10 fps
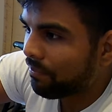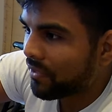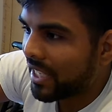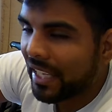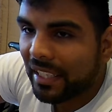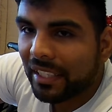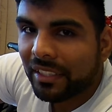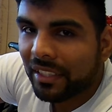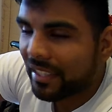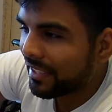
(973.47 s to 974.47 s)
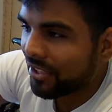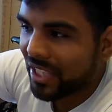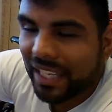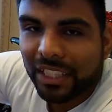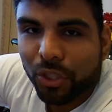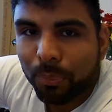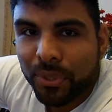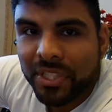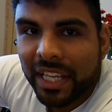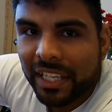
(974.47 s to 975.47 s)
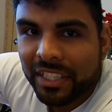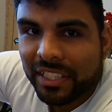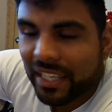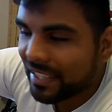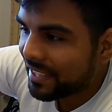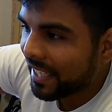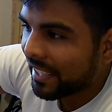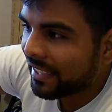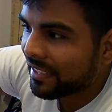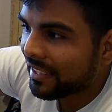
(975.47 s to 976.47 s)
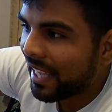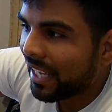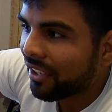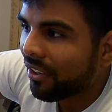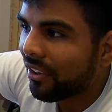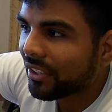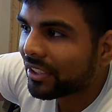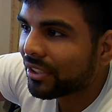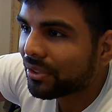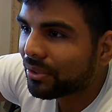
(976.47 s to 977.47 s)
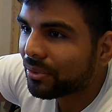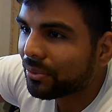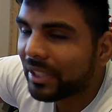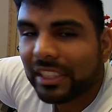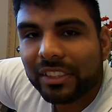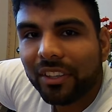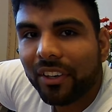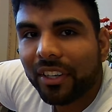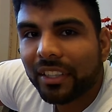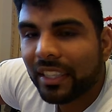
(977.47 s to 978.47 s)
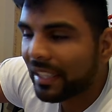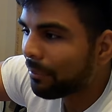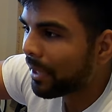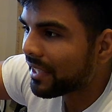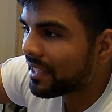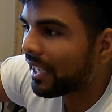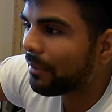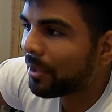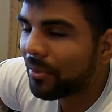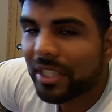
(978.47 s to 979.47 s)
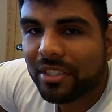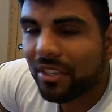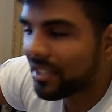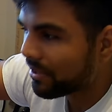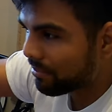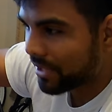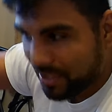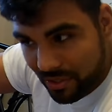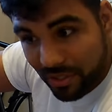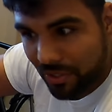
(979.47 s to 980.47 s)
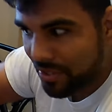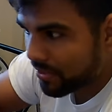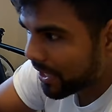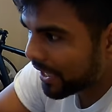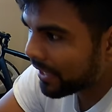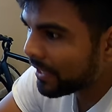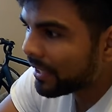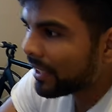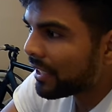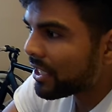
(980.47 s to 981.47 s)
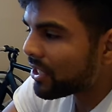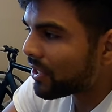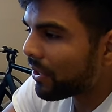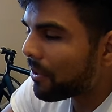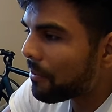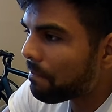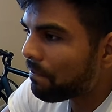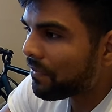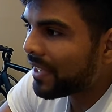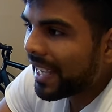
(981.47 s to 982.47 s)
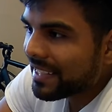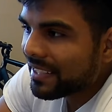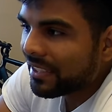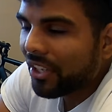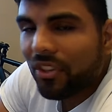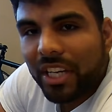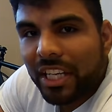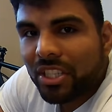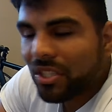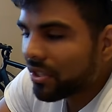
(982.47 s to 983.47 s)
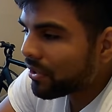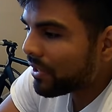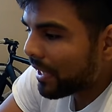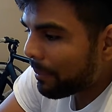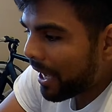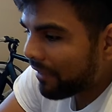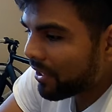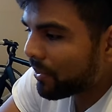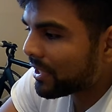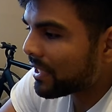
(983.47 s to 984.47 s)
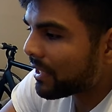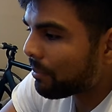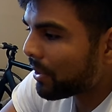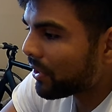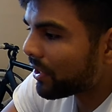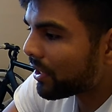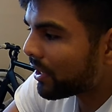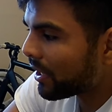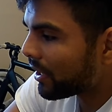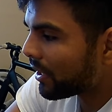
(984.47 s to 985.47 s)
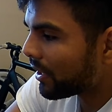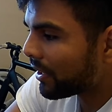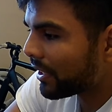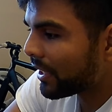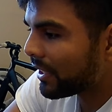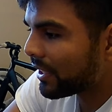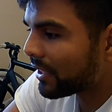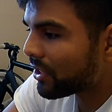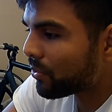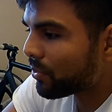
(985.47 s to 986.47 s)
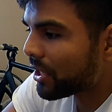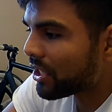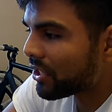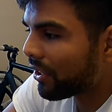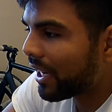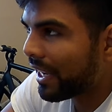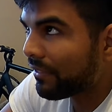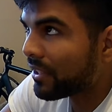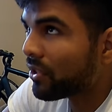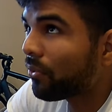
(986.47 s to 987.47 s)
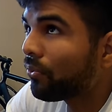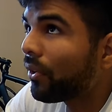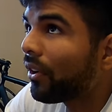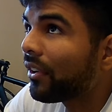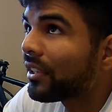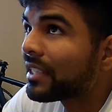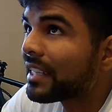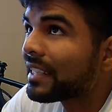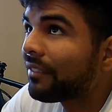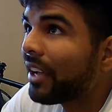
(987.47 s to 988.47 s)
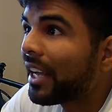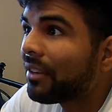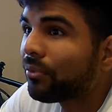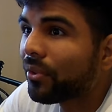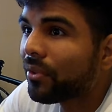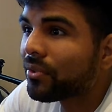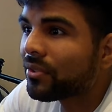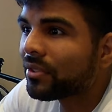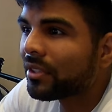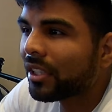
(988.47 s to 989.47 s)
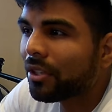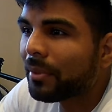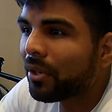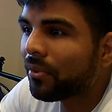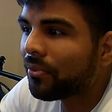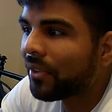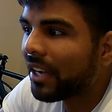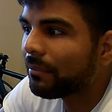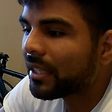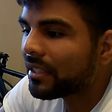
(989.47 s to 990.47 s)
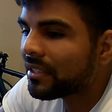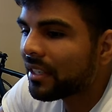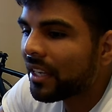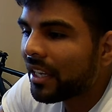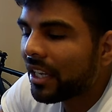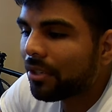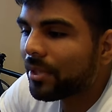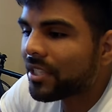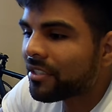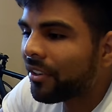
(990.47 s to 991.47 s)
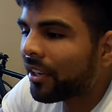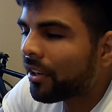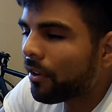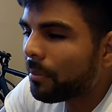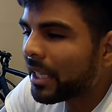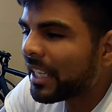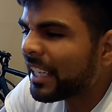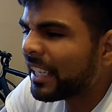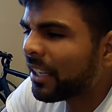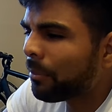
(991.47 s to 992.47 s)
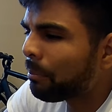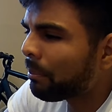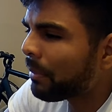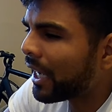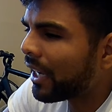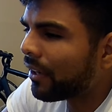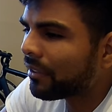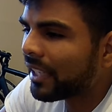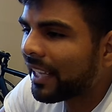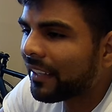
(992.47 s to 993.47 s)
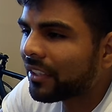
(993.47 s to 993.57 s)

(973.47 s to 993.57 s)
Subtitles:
taking, and there's like a little percentage that it's taking that long to restart, and then by the time it restarts, right? So that's another issue that I'm having with this computer. It does restart. So far, since I've had it for a little bit over 5 months, it restarted on me about like